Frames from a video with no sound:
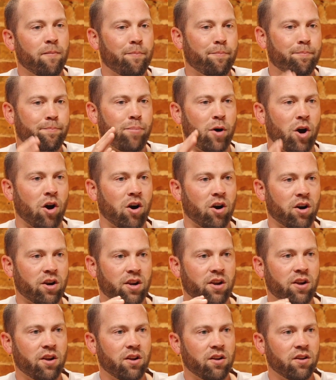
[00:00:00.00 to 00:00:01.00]

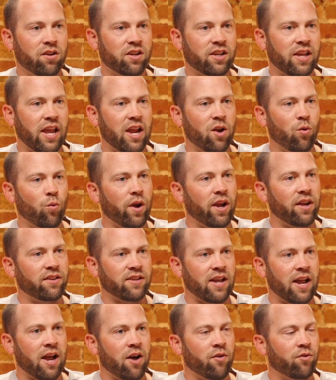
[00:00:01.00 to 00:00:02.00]
park gateway
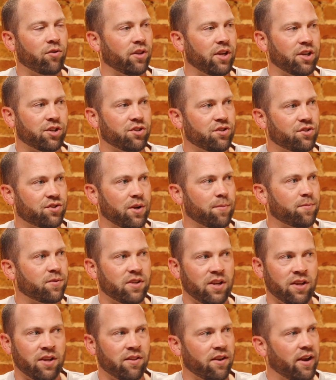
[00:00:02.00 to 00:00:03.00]
town
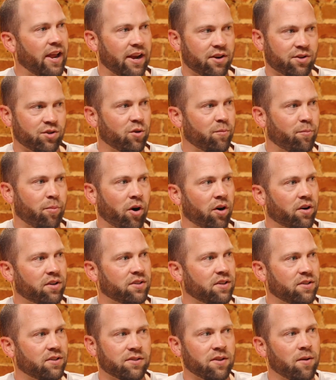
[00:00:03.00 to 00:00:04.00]
relationships in the national park
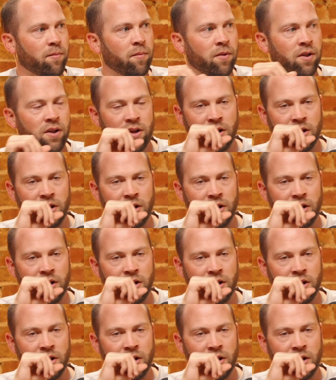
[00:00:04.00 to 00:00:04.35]
system.